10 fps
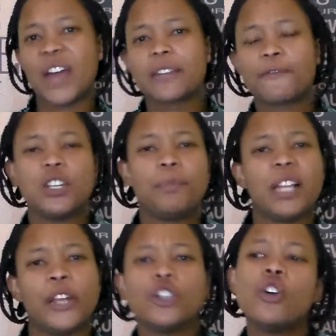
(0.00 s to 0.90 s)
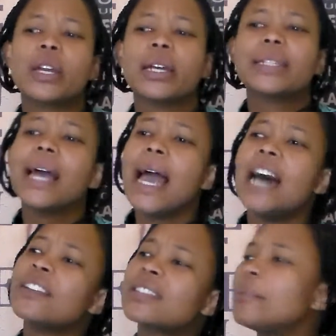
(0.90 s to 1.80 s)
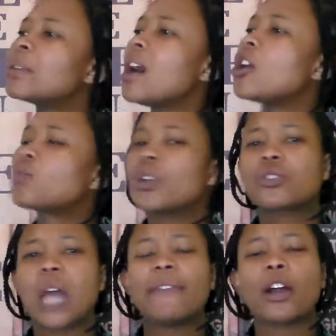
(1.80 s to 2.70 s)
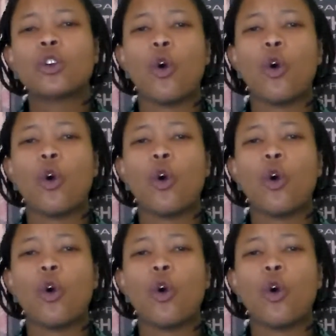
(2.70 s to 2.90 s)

fat-free plain yogurt, and then someone else wants to have a